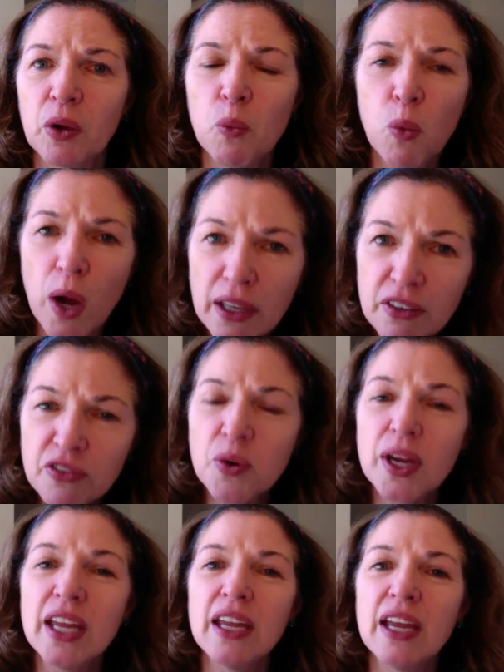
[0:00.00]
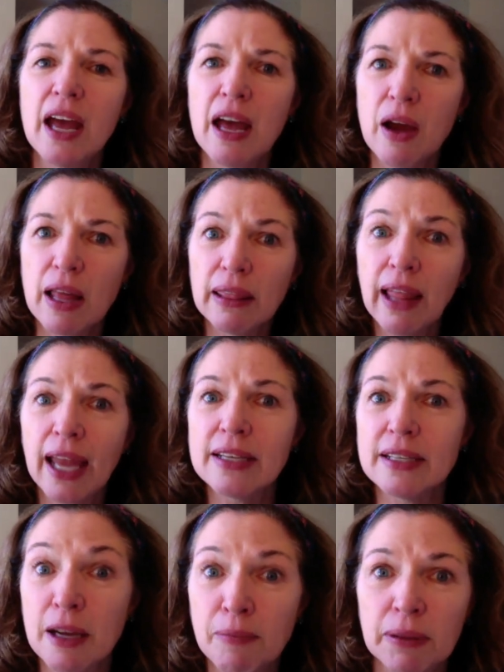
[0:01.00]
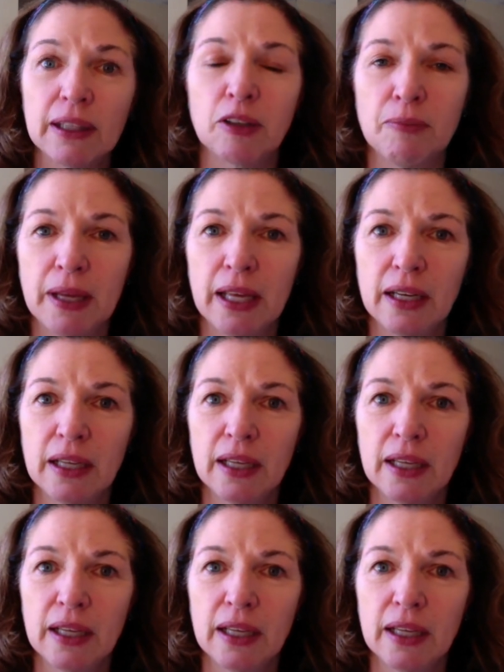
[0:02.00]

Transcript: What if we lightened up a little bit